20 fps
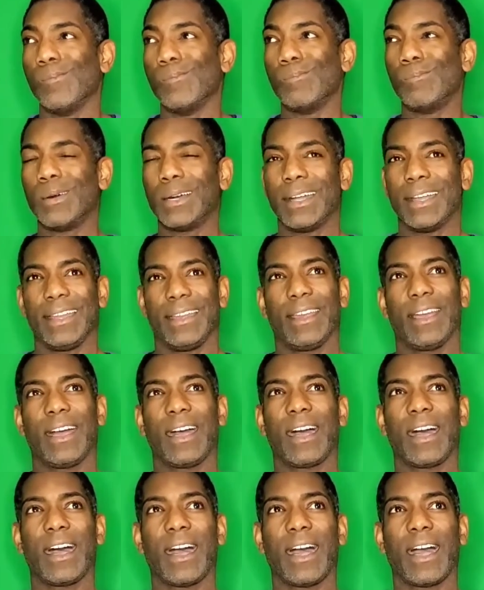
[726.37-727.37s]
But
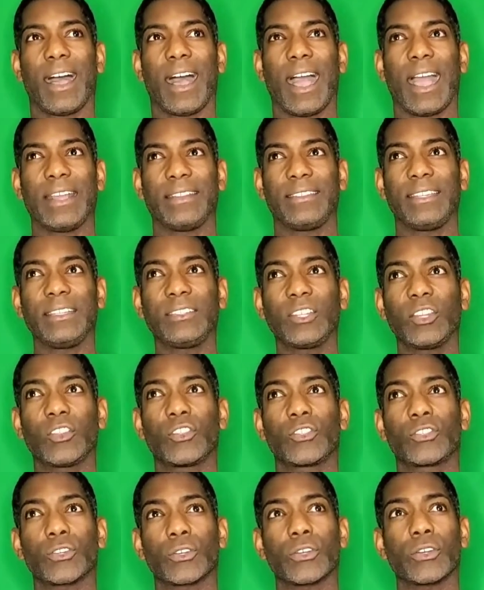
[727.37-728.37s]
I think the
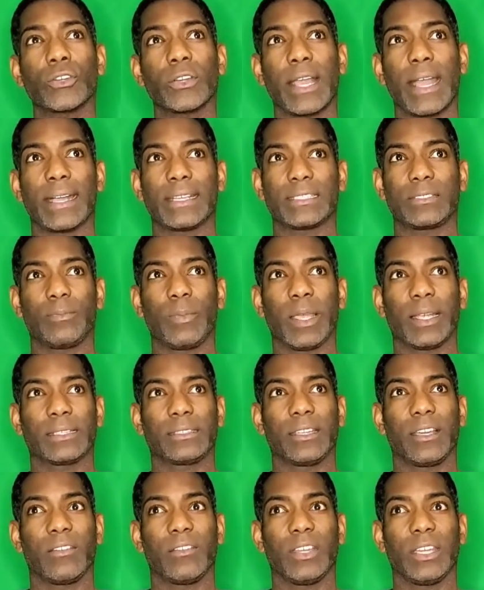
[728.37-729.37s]
third aspect
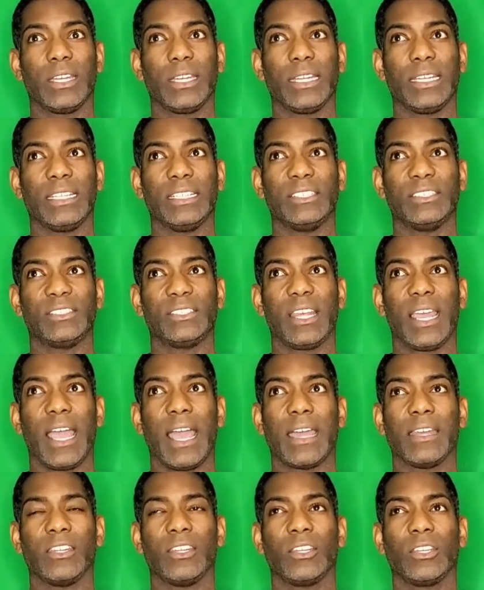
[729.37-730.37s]
of it is
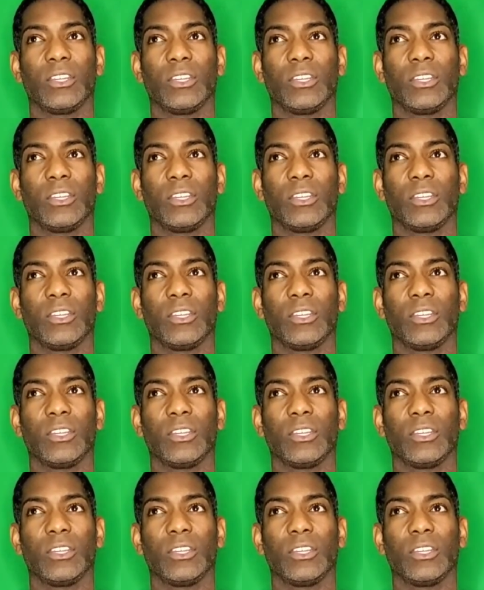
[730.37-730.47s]
that